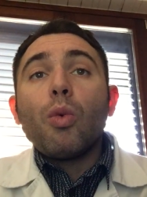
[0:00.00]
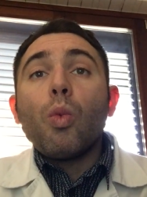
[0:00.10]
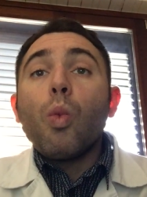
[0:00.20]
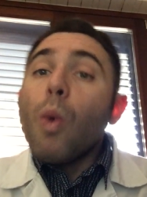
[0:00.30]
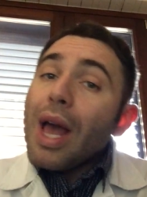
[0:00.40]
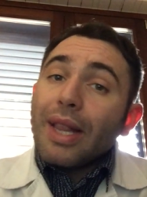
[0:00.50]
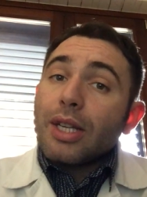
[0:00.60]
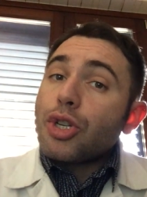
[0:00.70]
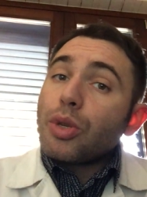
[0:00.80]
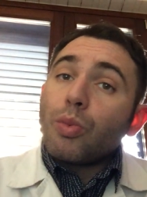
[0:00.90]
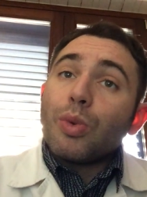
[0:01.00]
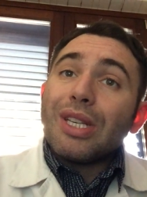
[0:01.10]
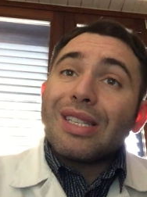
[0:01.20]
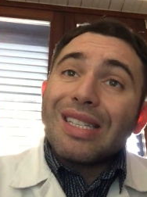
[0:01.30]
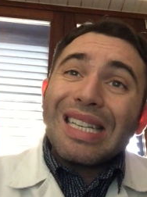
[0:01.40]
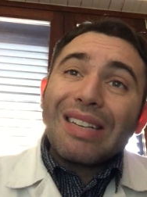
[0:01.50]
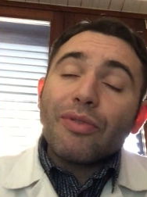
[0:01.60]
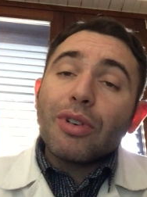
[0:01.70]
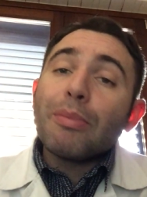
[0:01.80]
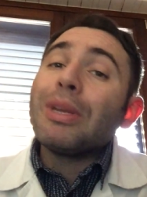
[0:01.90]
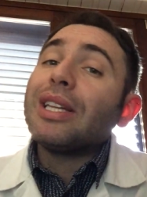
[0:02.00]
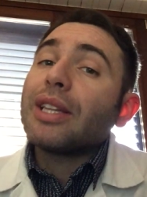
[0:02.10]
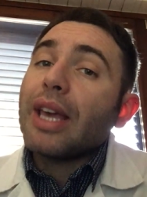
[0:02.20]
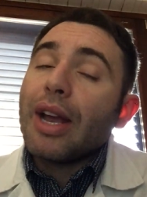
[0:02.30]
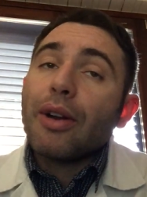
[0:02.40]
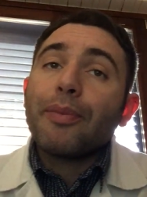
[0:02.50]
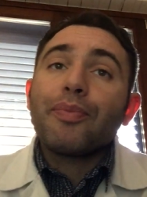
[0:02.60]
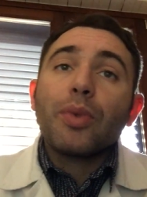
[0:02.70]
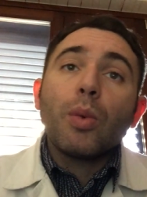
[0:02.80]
When should we seek for immediate care?